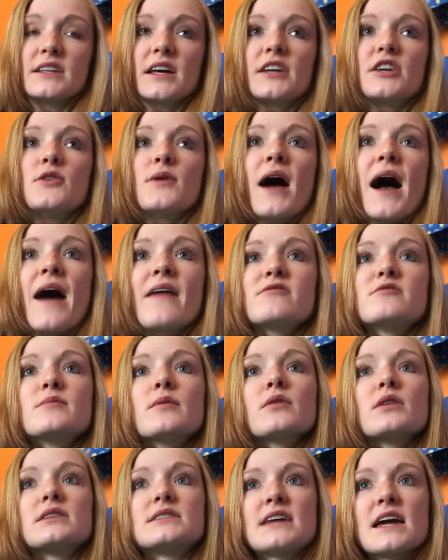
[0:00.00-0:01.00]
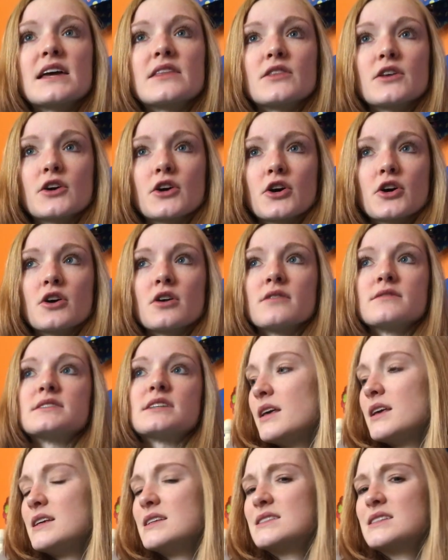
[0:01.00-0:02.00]
Like, you have to be able to take the curves.
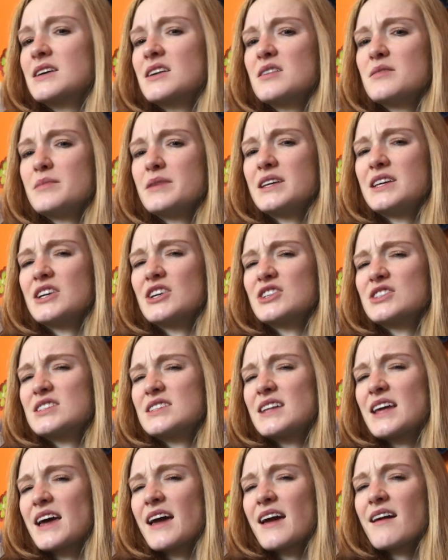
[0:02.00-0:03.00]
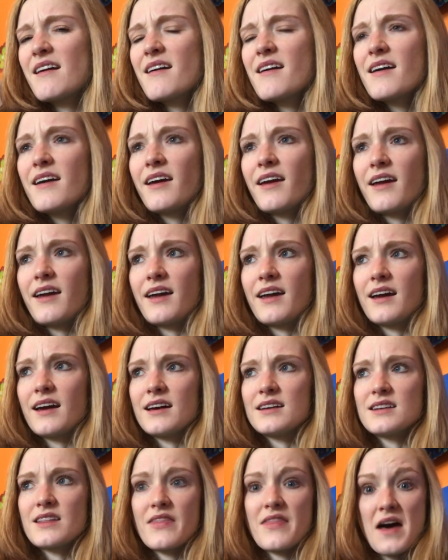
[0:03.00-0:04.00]
He's gonna be here today,
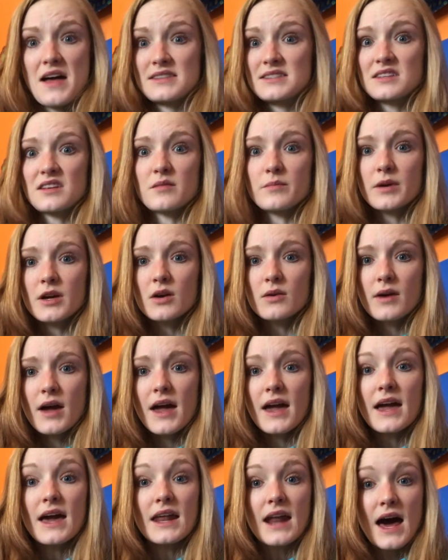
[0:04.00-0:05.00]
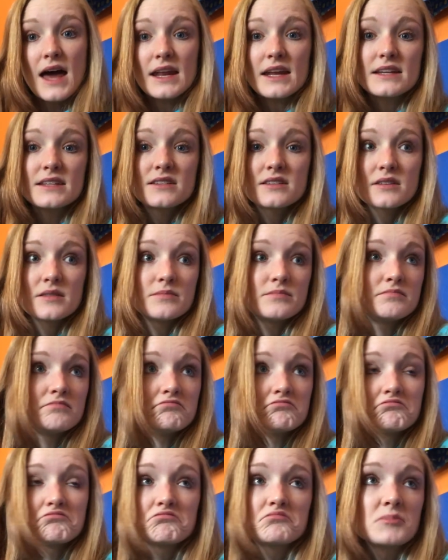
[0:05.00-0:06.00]
and that's gonna be okay, and I need to
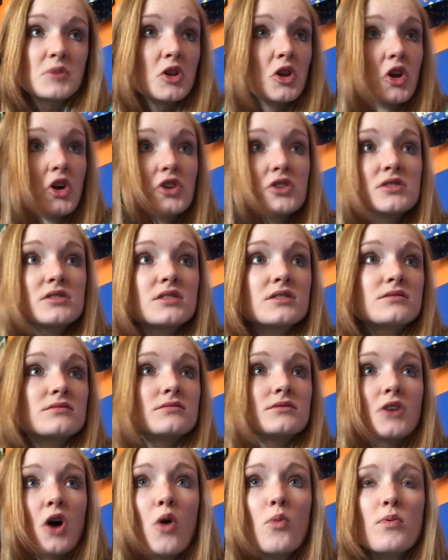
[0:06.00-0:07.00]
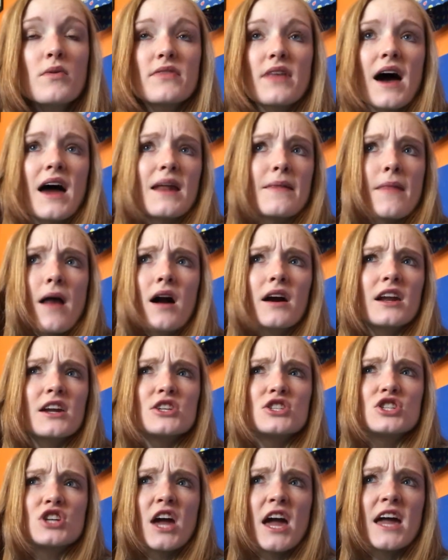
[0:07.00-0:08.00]
learn to cope with that. I'm not
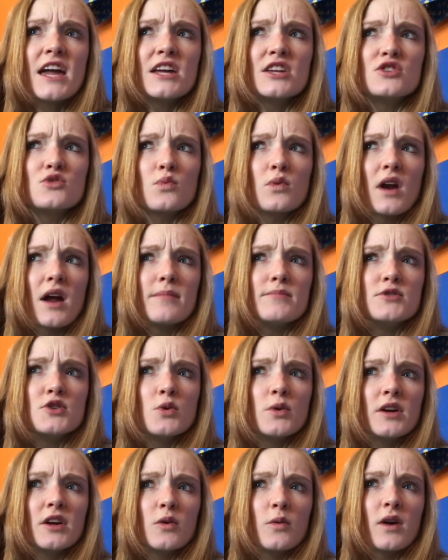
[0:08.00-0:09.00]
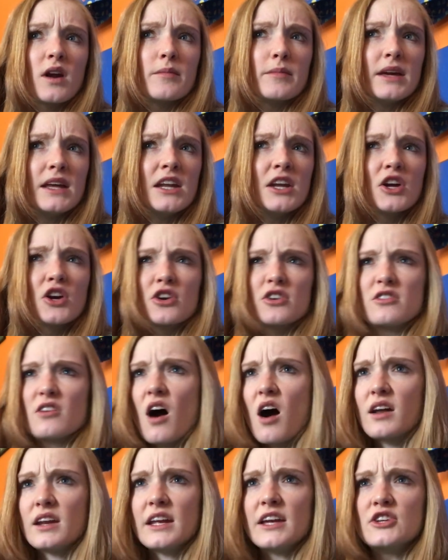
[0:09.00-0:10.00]
gonna change what I'm doing or what I'm eating or
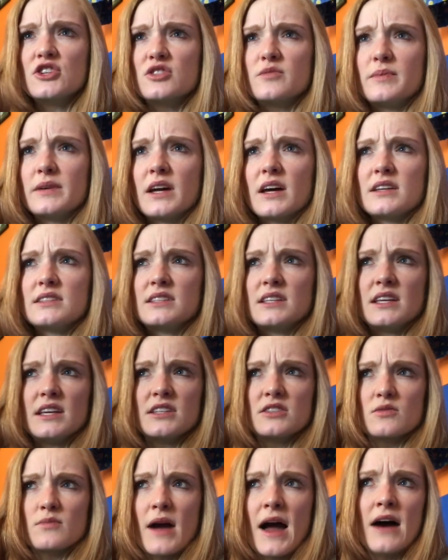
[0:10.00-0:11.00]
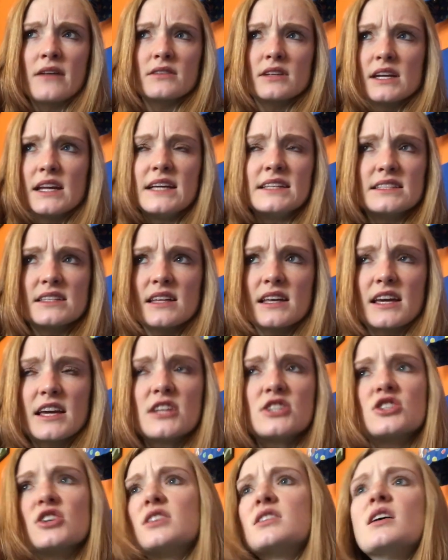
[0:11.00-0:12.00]
not eat just because he's around and he's in the
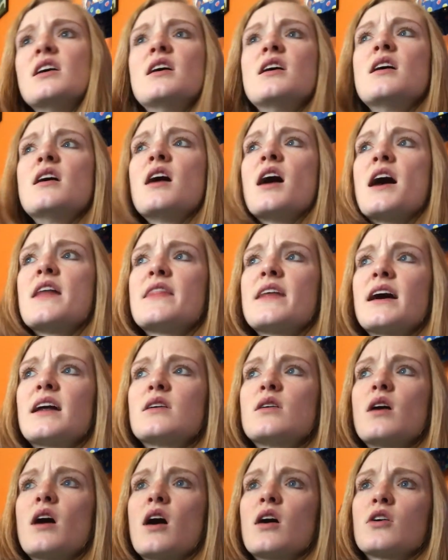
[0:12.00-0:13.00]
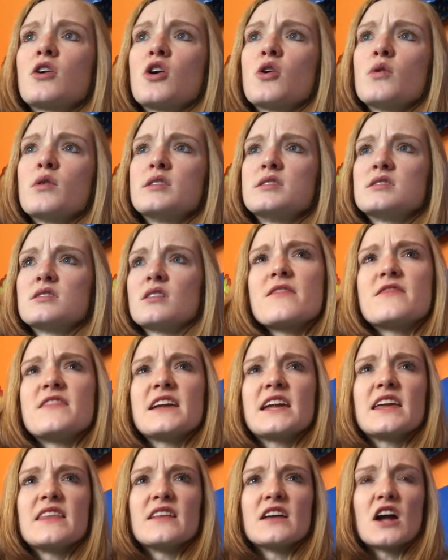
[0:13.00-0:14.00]
kitchen. And that I'll go into
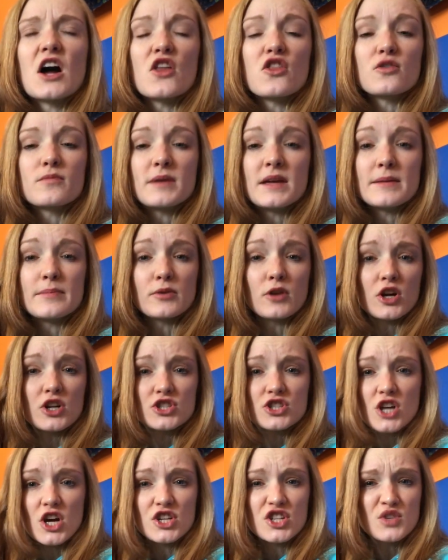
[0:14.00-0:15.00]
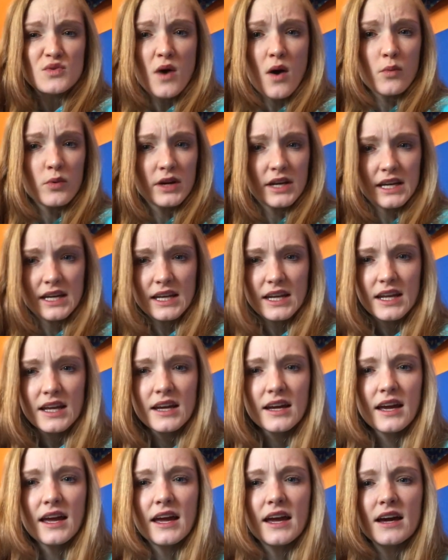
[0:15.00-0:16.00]
thinking that other people are judging what we're
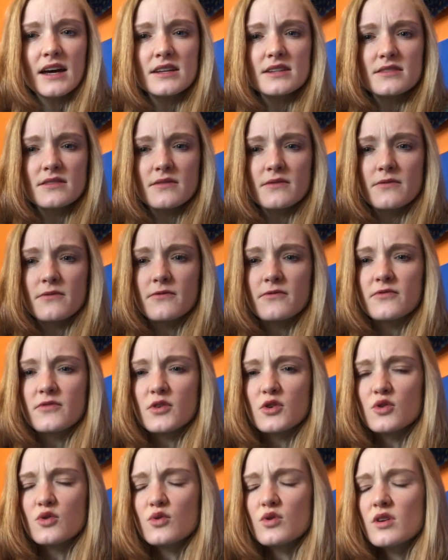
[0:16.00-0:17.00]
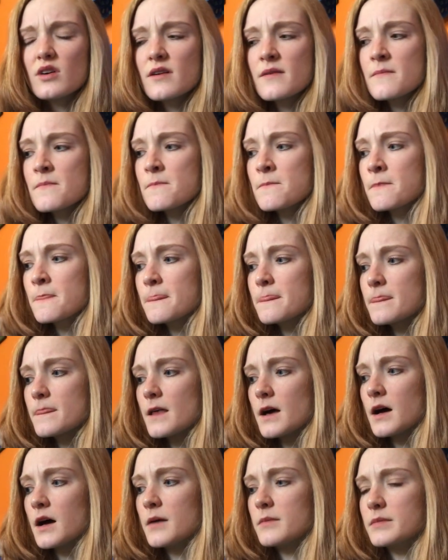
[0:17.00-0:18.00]
eating, and food
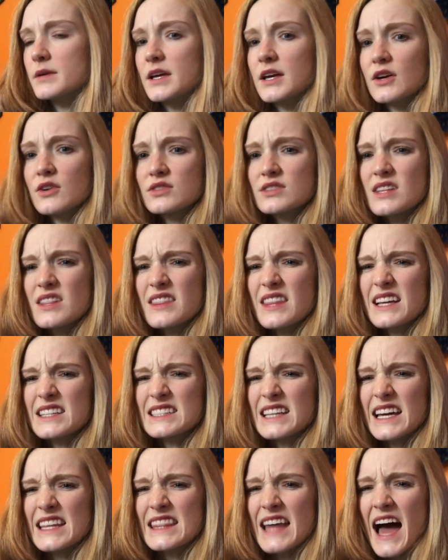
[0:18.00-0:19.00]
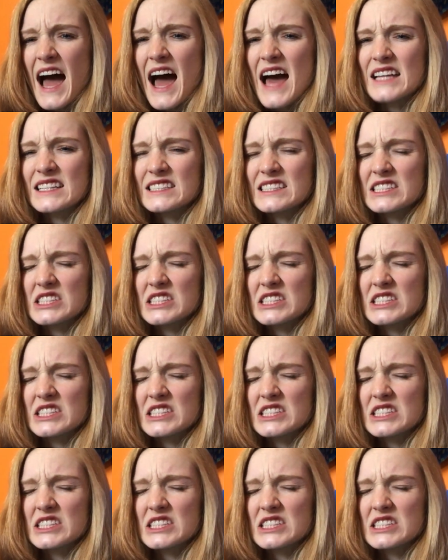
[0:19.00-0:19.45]
guilt and things like that.